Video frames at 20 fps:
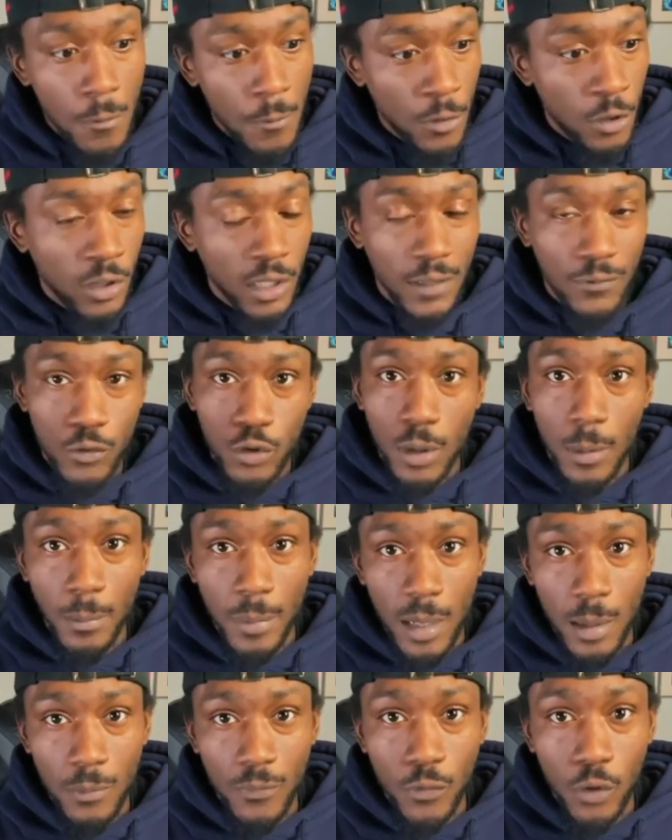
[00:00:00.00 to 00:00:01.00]
they're going to give you a
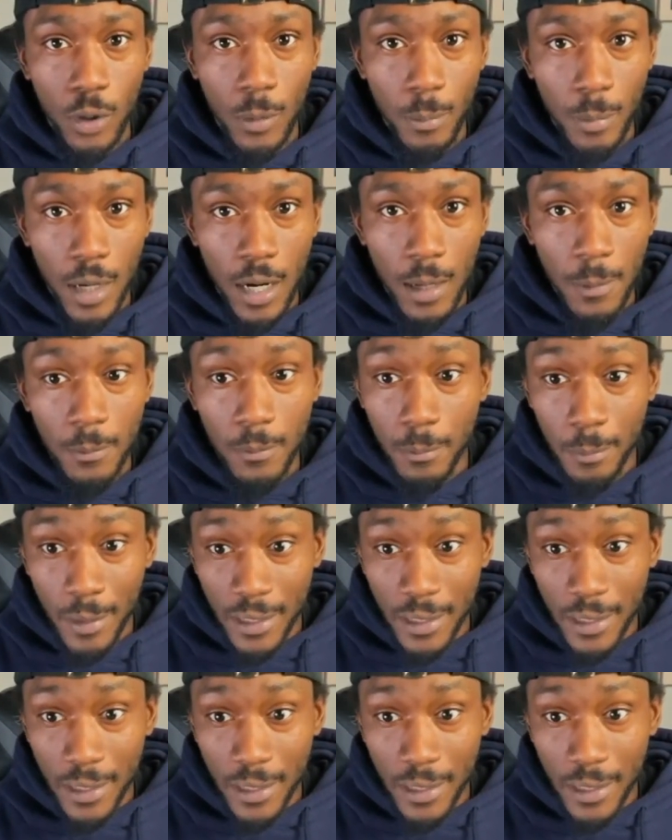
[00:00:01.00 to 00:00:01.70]
bum for a bum.